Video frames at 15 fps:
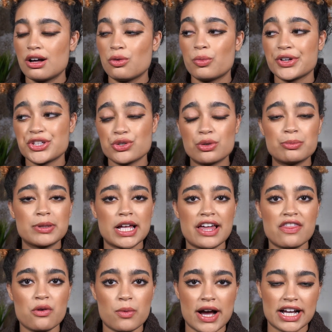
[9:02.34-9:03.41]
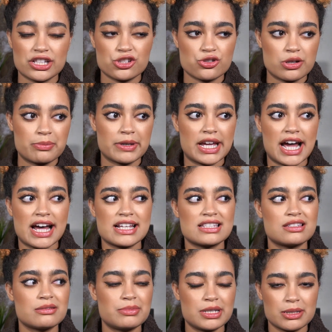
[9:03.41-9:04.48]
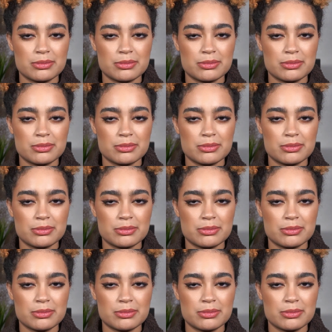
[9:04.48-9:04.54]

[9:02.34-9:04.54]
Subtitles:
When you apply the wax strip, it has to be